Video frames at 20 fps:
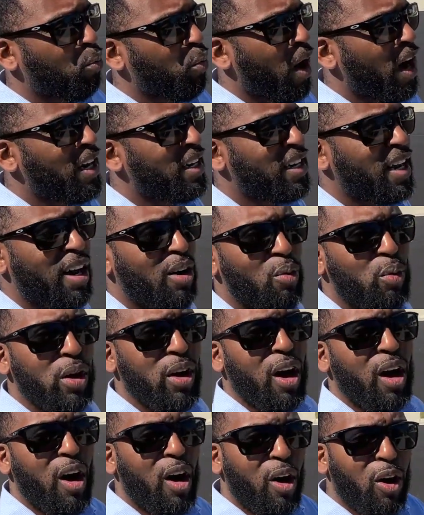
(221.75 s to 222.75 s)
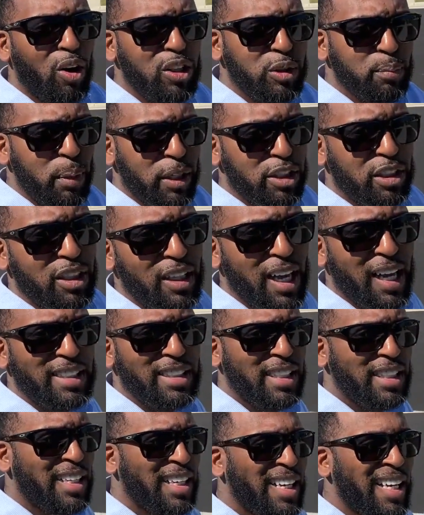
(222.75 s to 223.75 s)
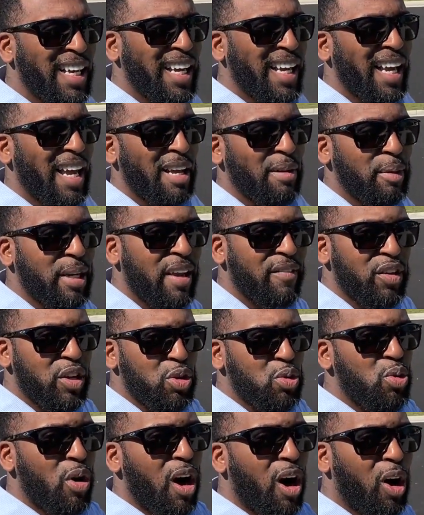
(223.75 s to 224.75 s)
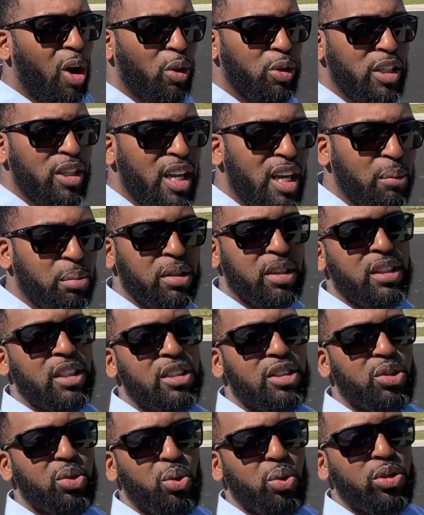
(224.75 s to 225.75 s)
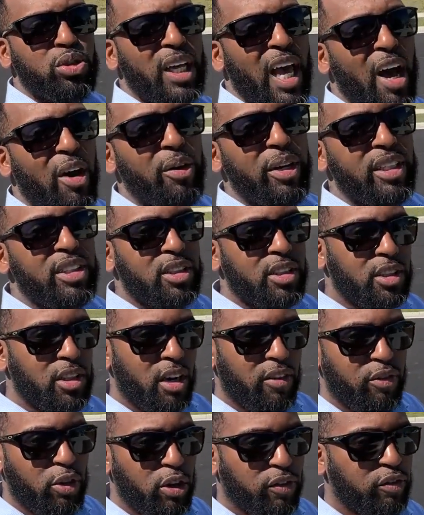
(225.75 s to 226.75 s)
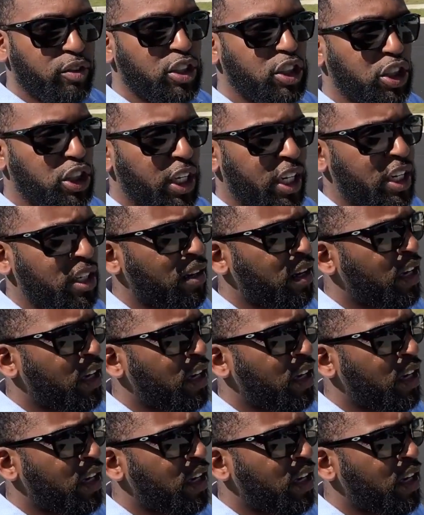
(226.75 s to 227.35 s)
right now we are all specializing in giving you all the neighborhood tours out in Suffolk, Virginia.